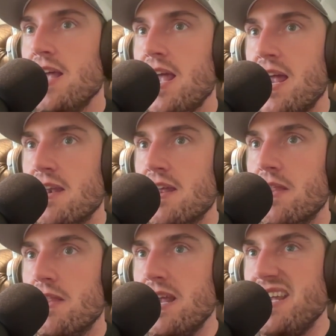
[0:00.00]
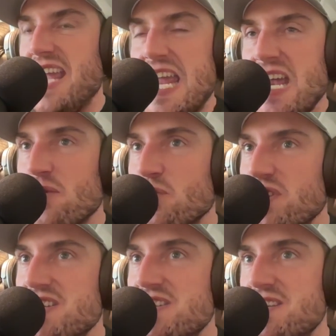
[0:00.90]
and they can't
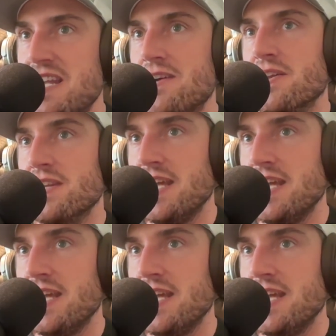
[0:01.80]
really see it on the